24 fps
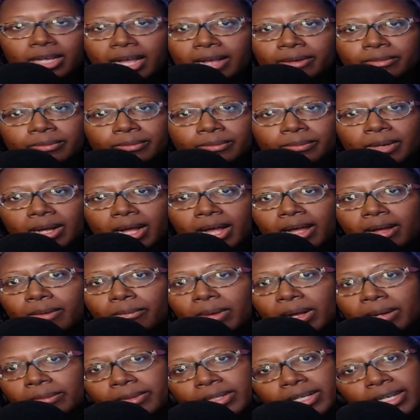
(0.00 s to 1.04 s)

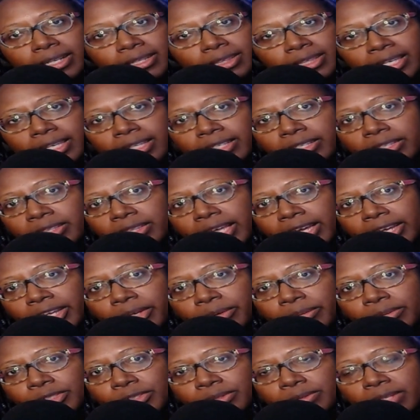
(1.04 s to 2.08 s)
why would I think that
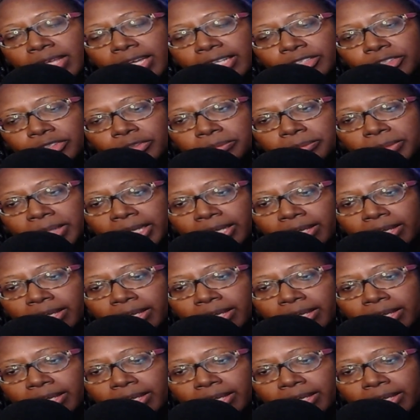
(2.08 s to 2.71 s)
you would do that to me?